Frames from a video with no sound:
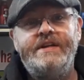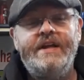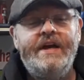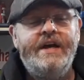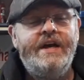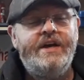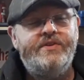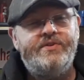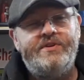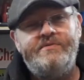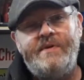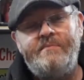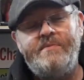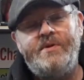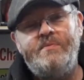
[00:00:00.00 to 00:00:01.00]
I don't
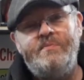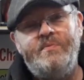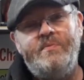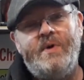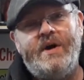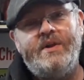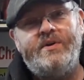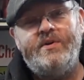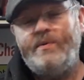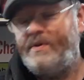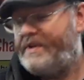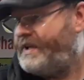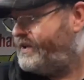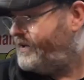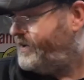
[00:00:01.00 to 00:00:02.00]
remember, a while ago we
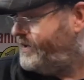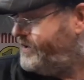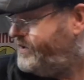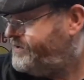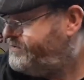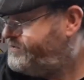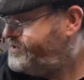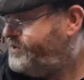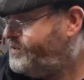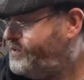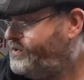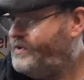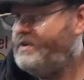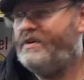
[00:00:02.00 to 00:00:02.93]
did a tool